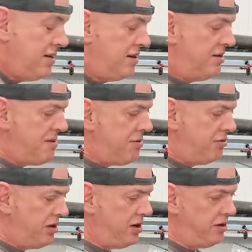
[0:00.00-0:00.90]
and the
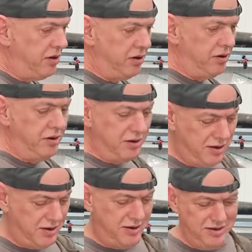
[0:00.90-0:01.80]
barrels aren't on.
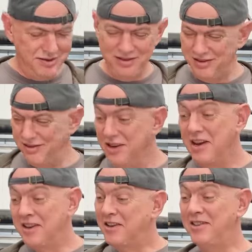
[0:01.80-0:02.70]

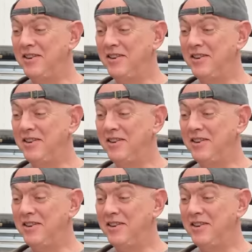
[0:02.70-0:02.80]
Because